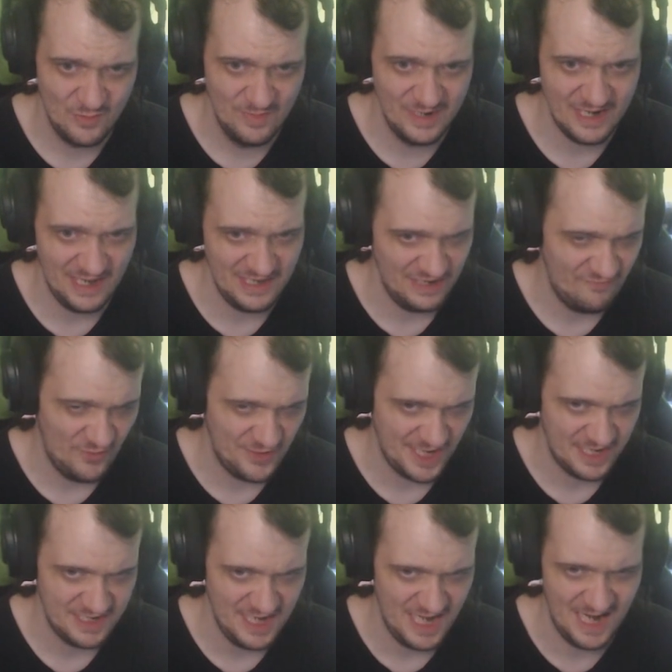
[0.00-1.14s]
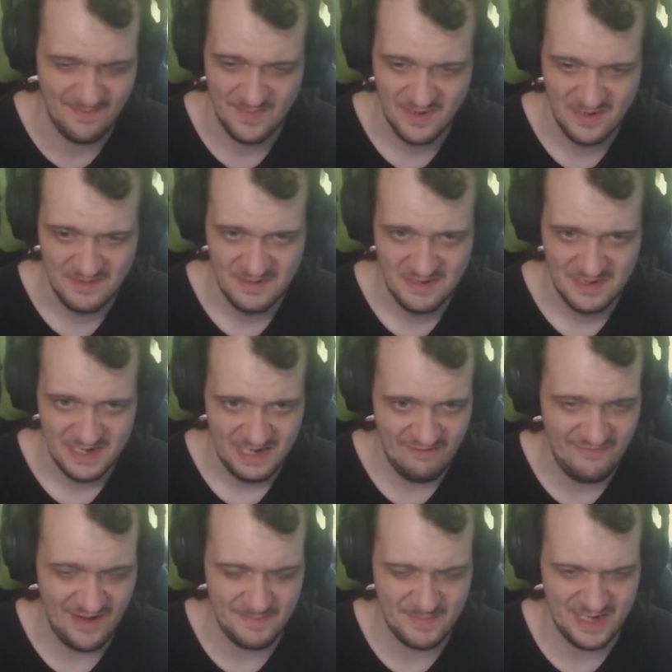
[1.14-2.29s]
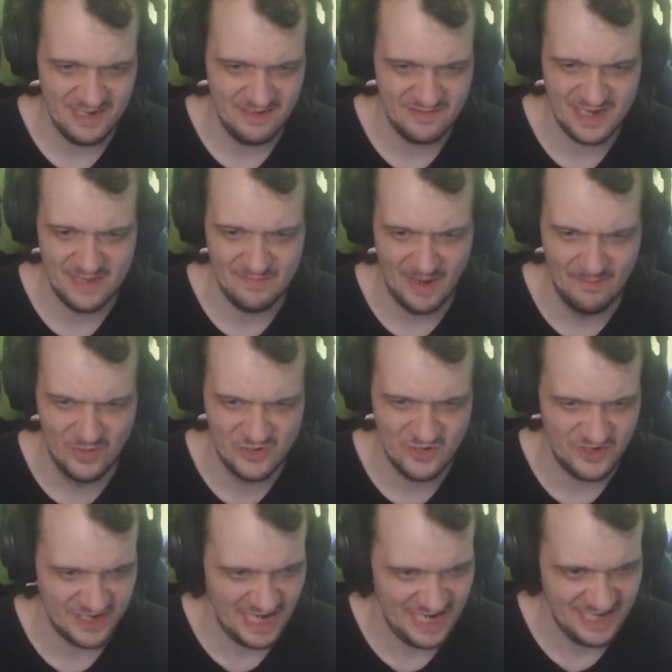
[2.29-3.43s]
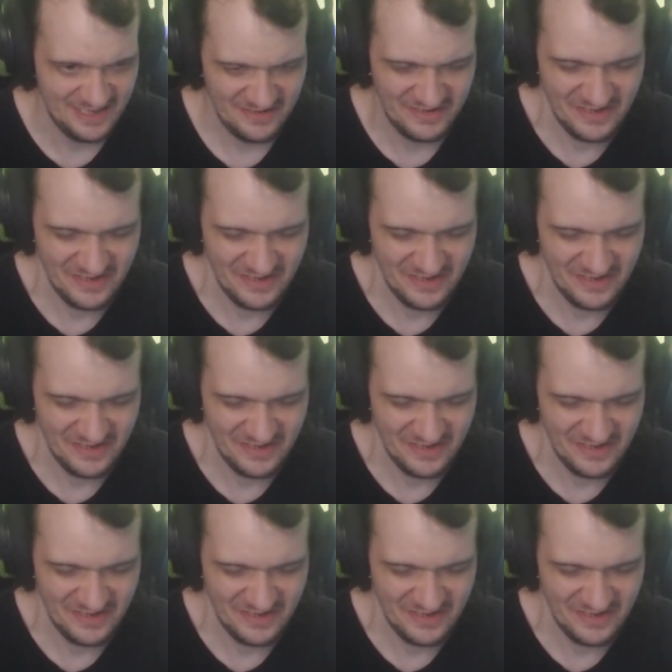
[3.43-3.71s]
to be ready for next time if I'm gonna get bamboozled again.